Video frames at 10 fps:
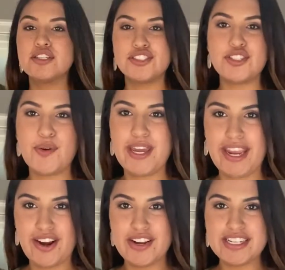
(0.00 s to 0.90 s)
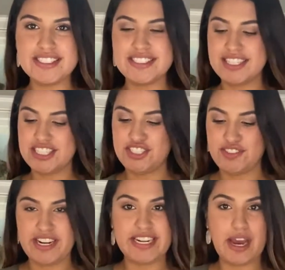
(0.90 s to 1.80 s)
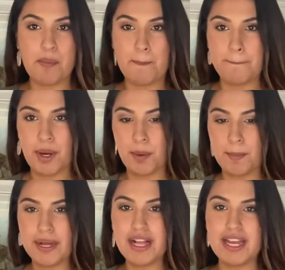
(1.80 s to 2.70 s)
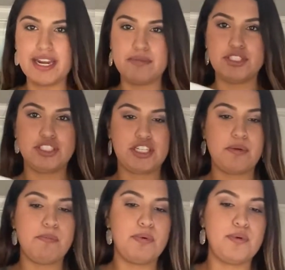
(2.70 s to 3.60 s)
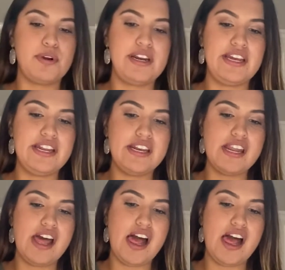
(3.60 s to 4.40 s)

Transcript: So here is the drained out boba and I'm just gonna pour it in.